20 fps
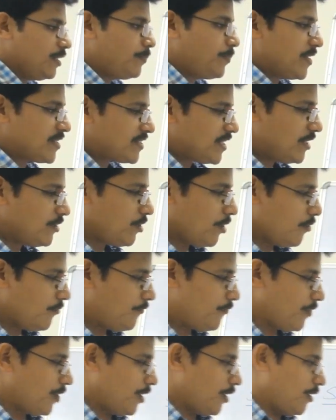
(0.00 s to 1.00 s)
the percent
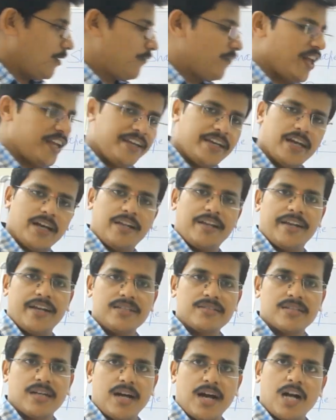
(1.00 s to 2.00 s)
of flaky
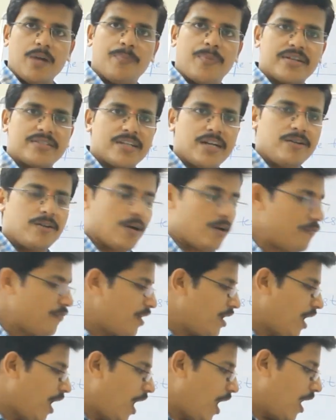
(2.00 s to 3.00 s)
aggregates and percent of